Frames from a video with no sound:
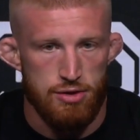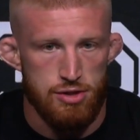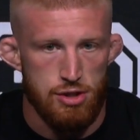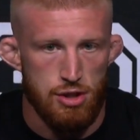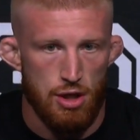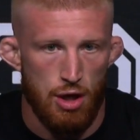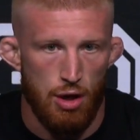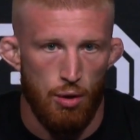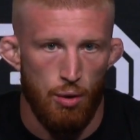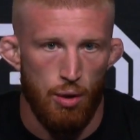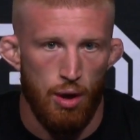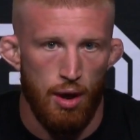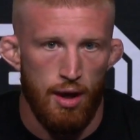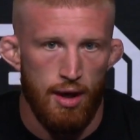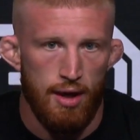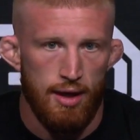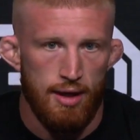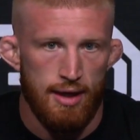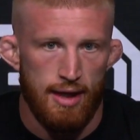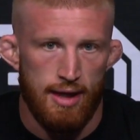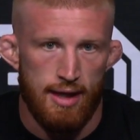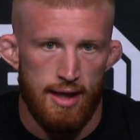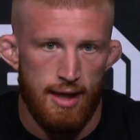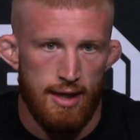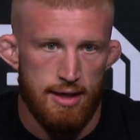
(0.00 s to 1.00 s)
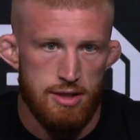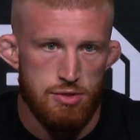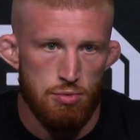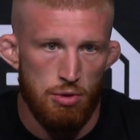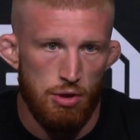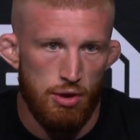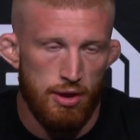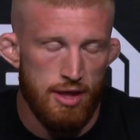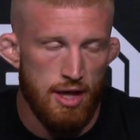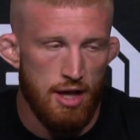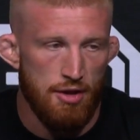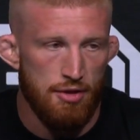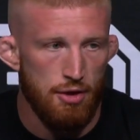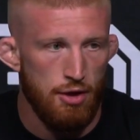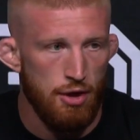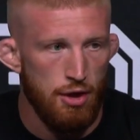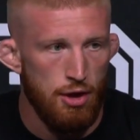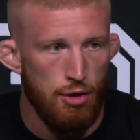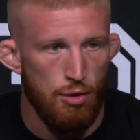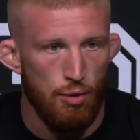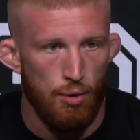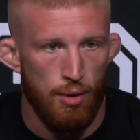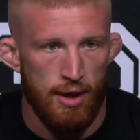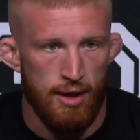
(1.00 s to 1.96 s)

So it's really nothing new,